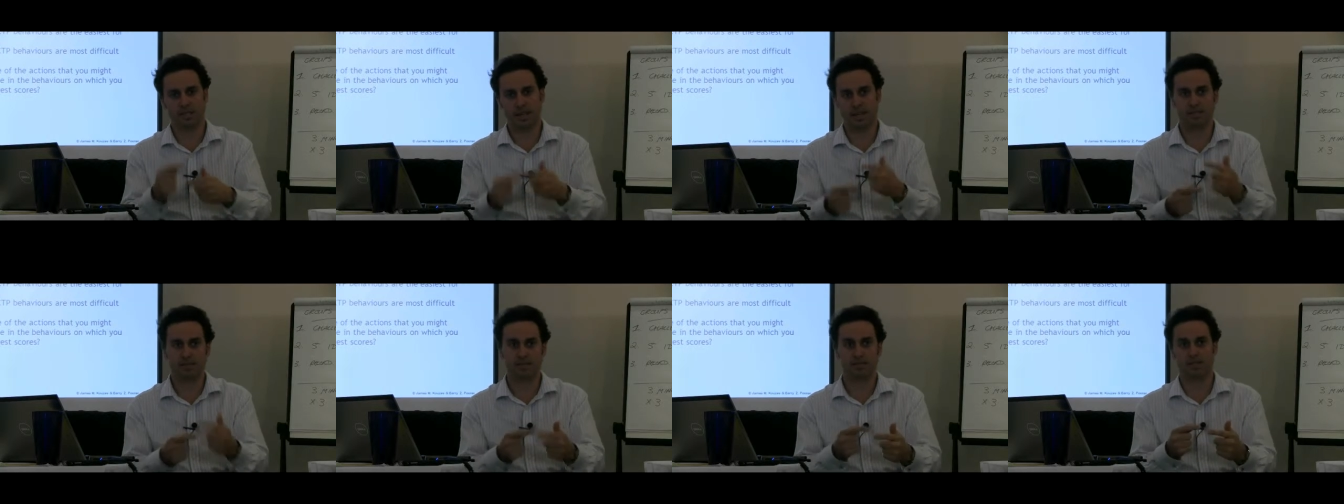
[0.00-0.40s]

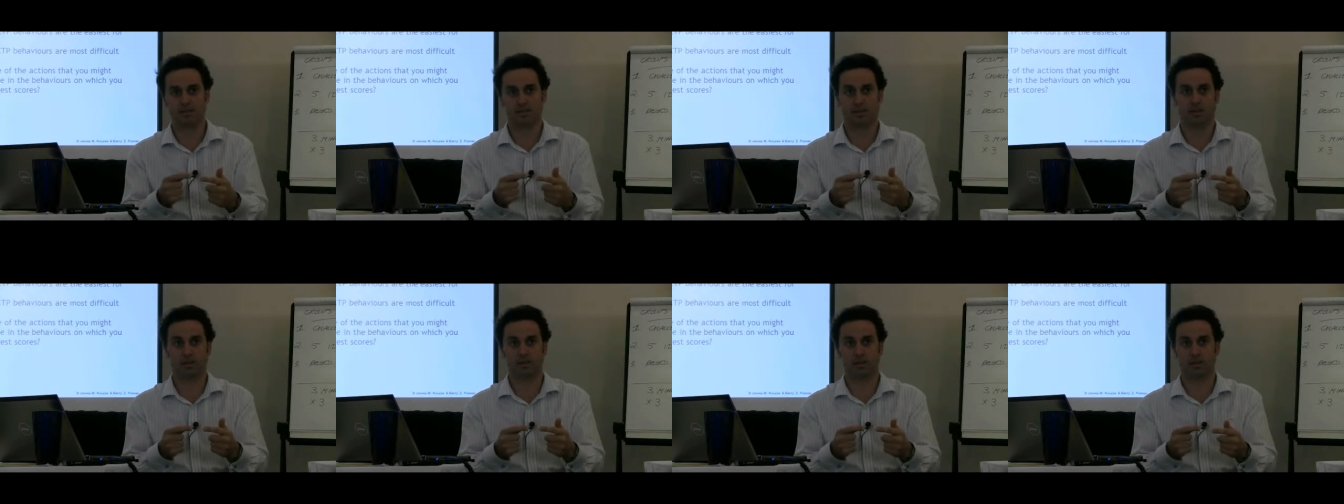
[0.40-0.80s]
excellence
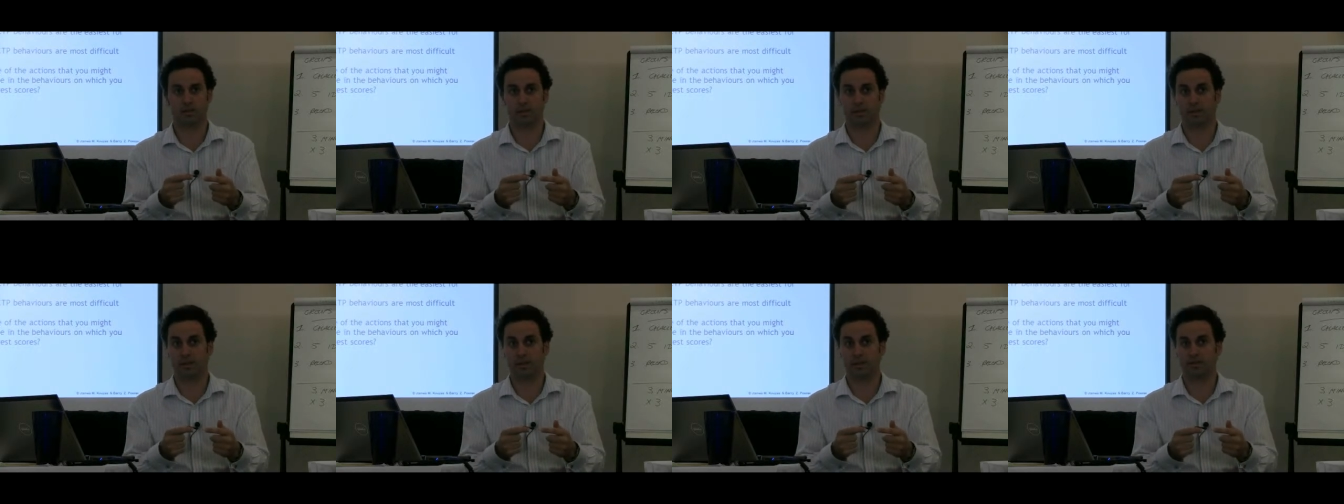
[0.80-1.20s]
model
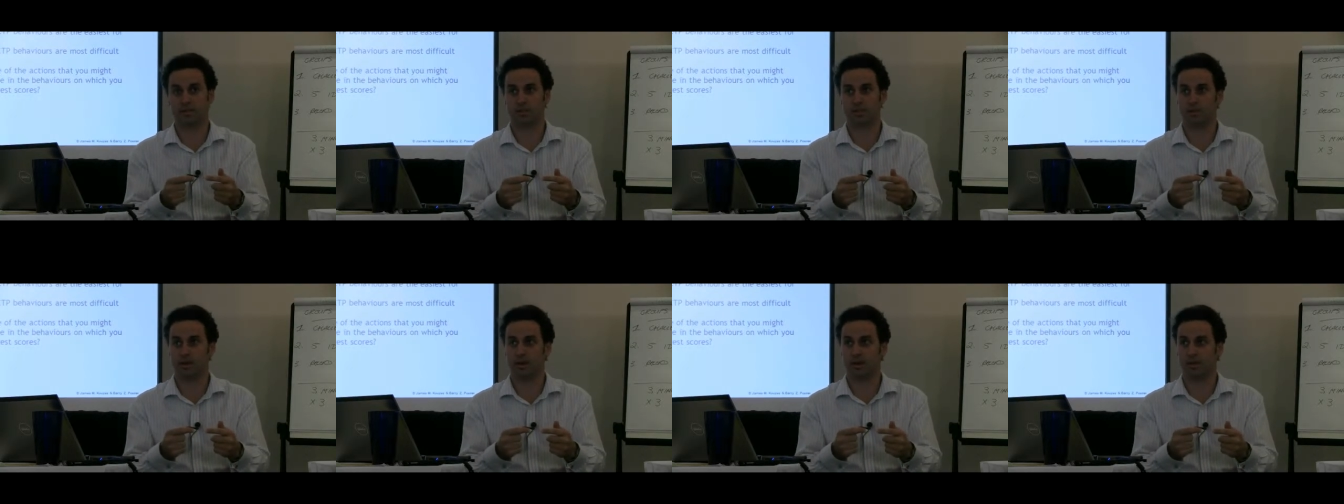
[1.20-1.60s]
talks about
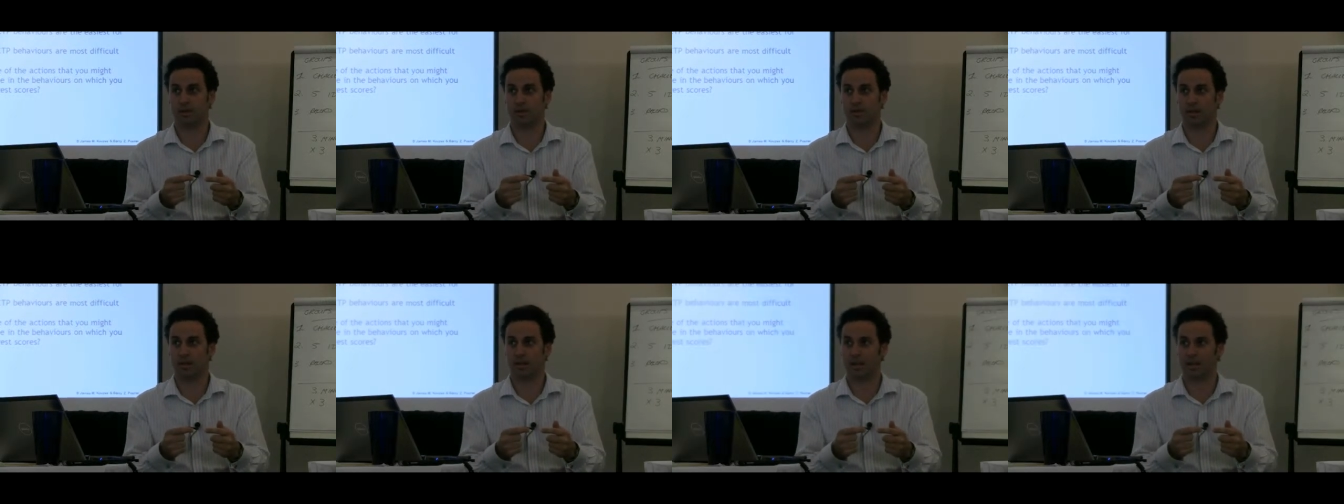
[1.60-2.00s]
this quite
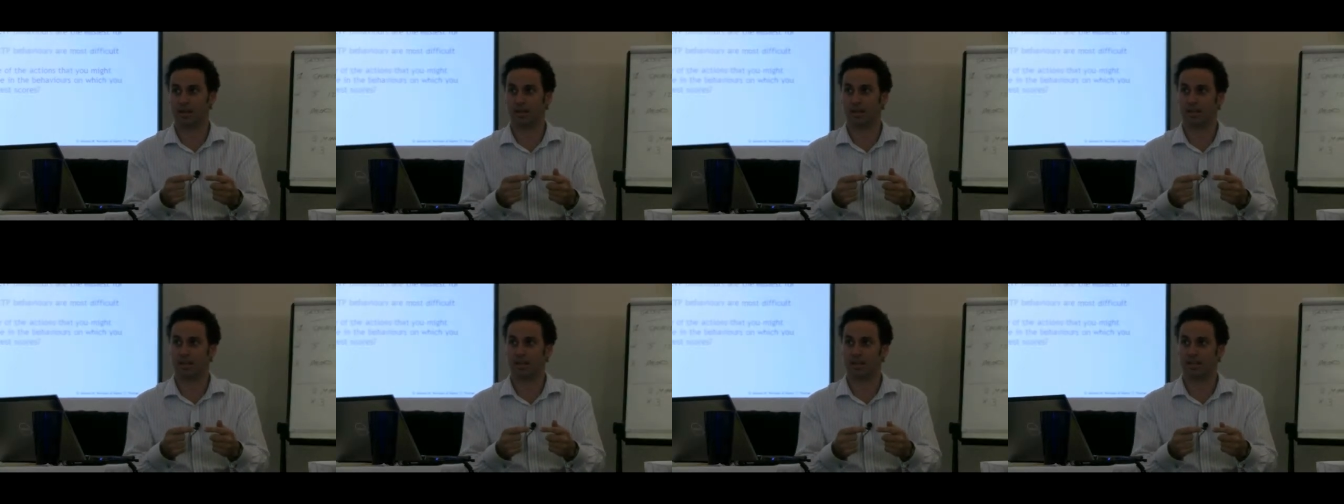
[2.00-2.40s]
a
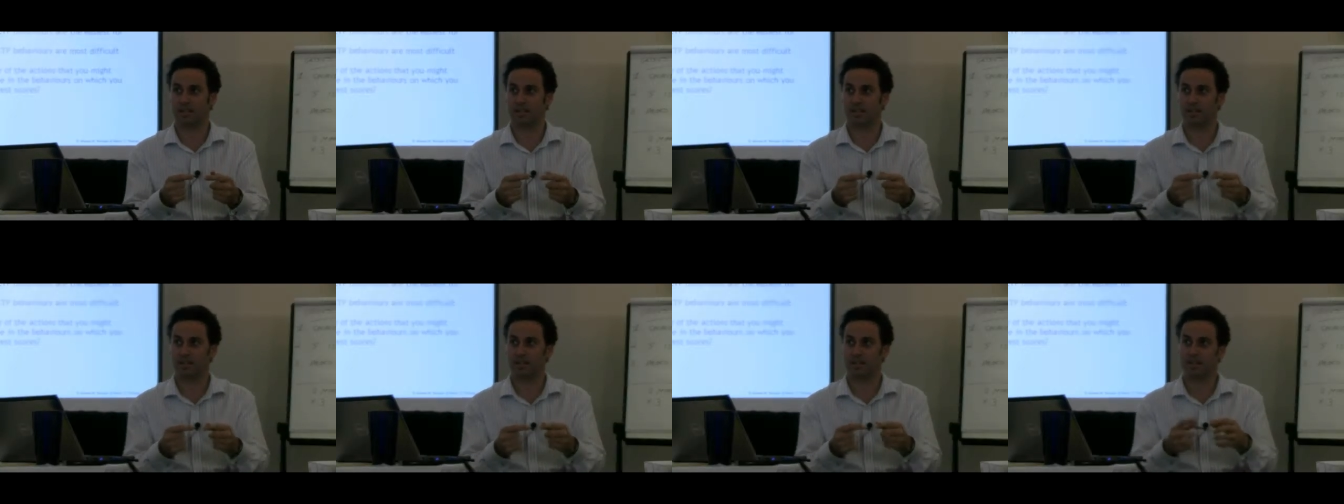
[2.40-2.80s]
lot,
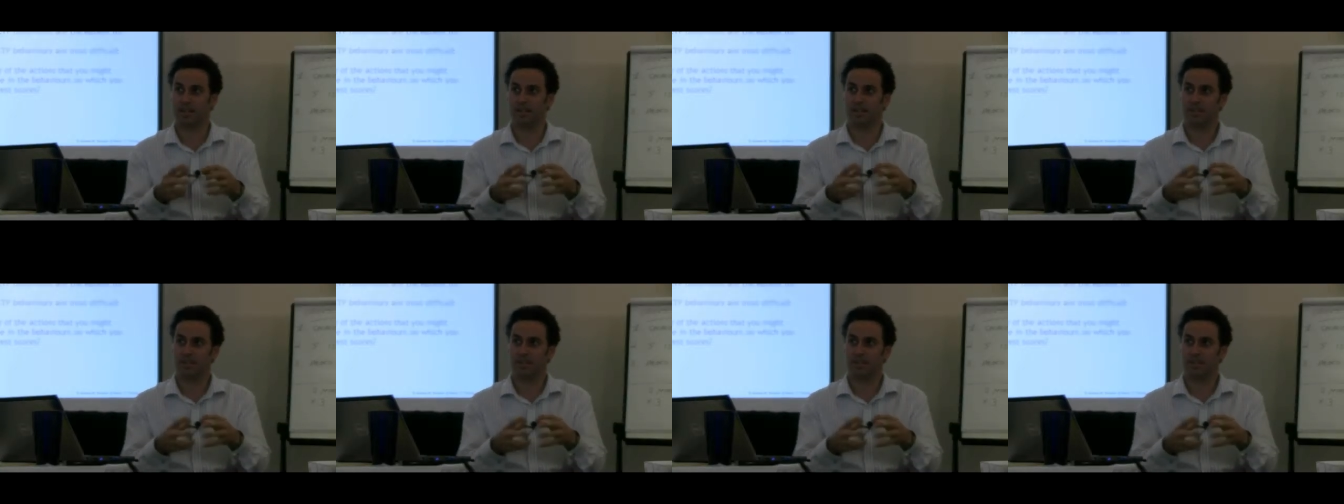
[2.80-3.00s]
actually.